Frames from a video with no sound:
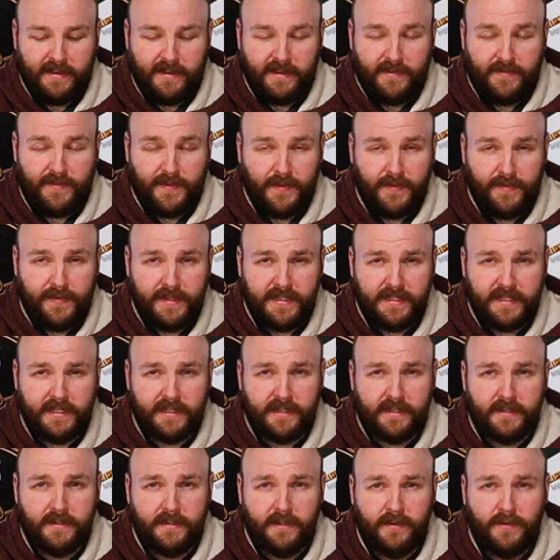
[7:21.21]
if you
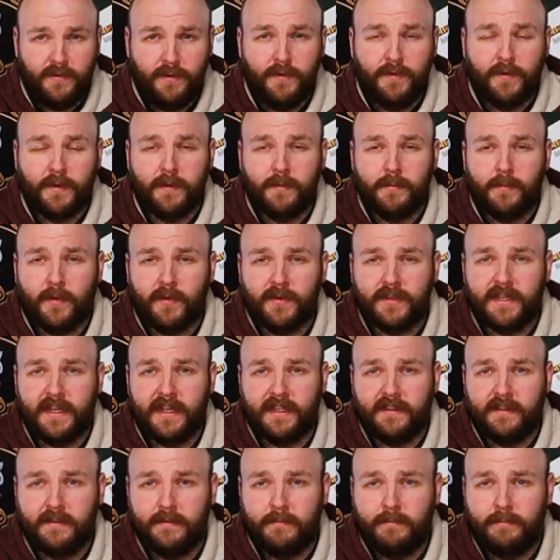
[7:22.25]
visit the Duvel
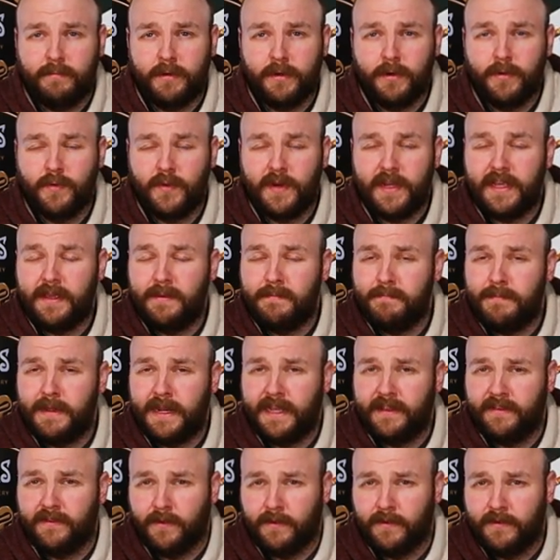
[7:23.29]
Moortgat brewery in
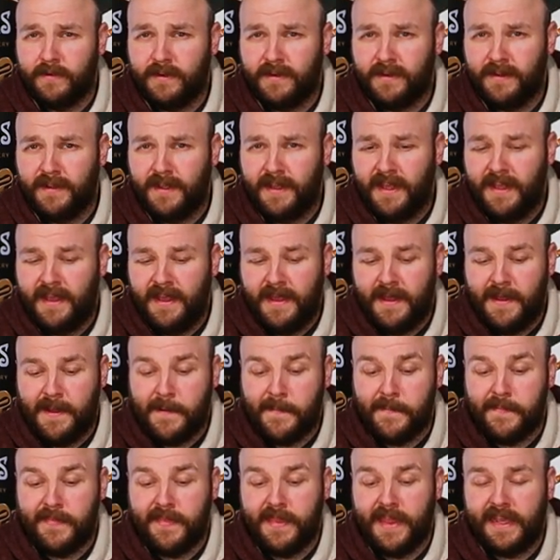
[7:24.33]
Breendonk,
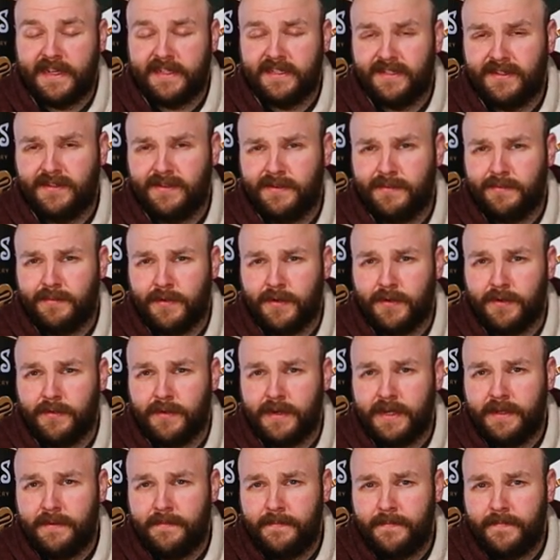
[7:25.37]
next to the
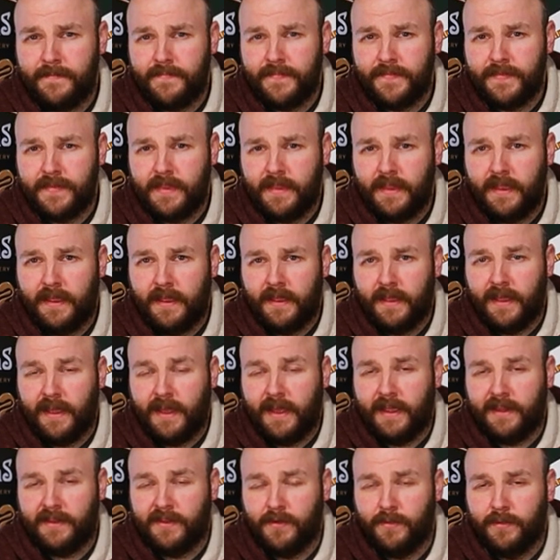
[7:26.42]
brewery,
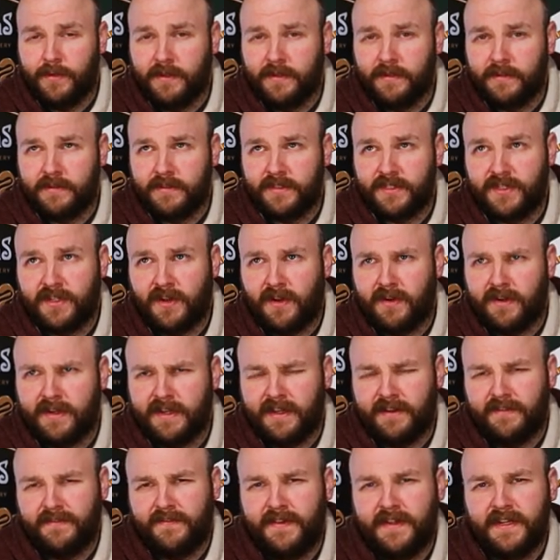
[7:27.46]
and you will start
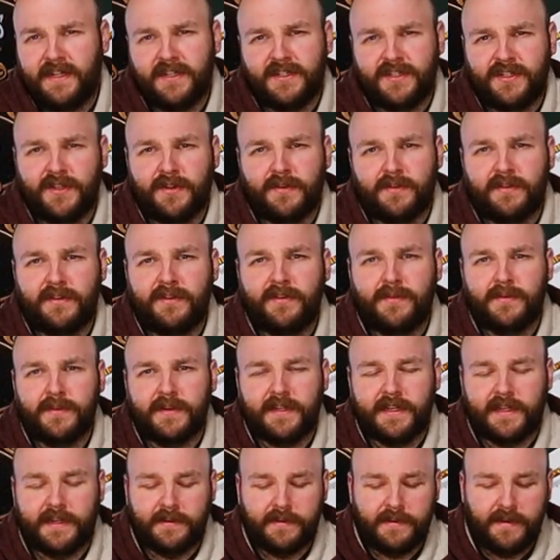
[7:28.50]
and finish your tour
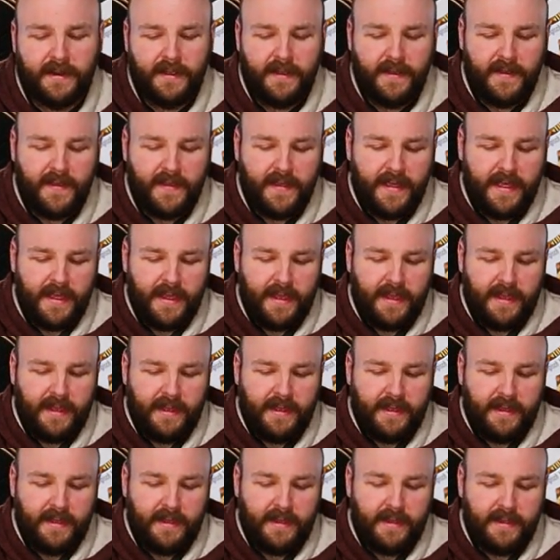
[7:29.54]
there,
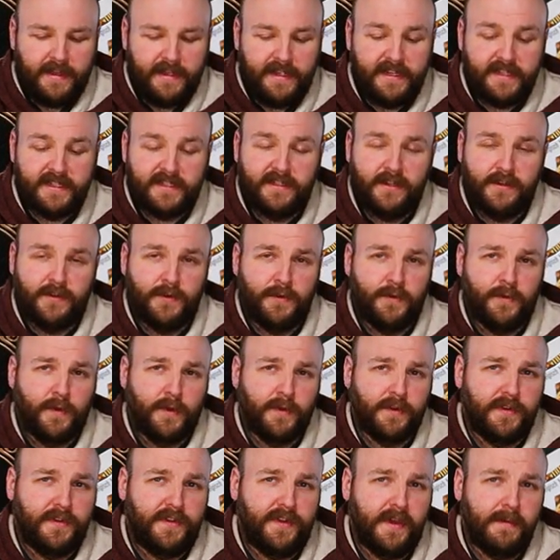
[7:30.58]
is the
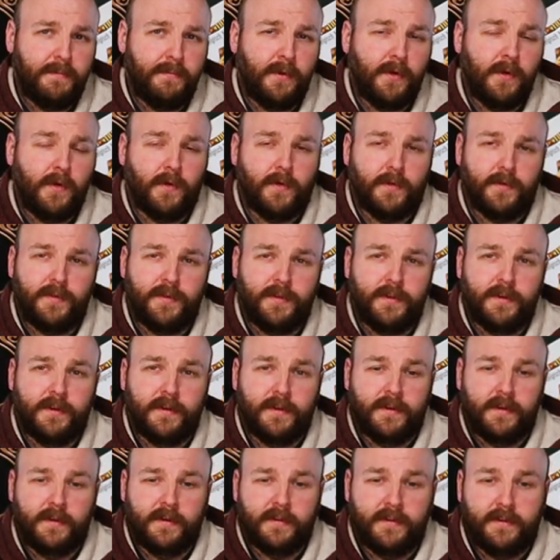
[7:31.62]
Duvel Depot,
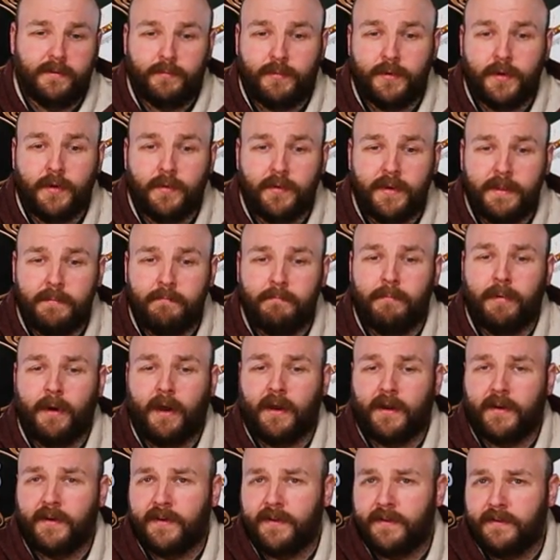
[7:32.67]
the brewery
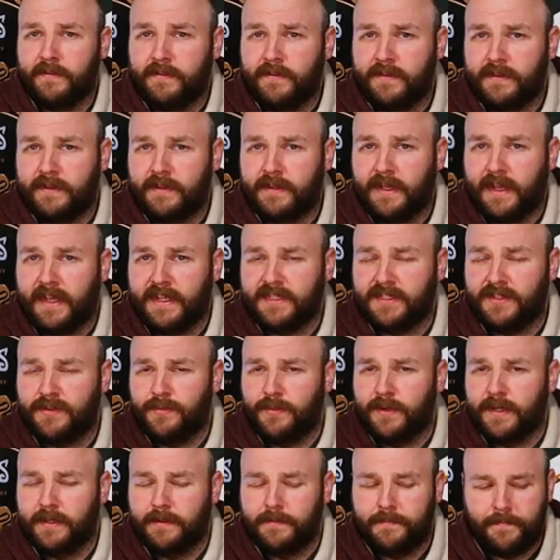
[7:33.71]
bar, as you
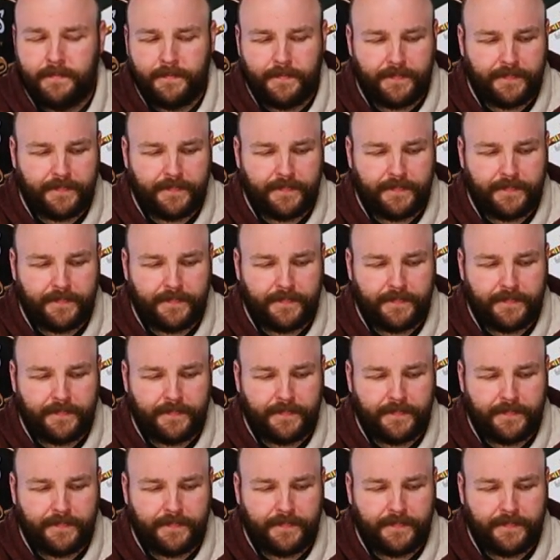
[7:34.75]
will.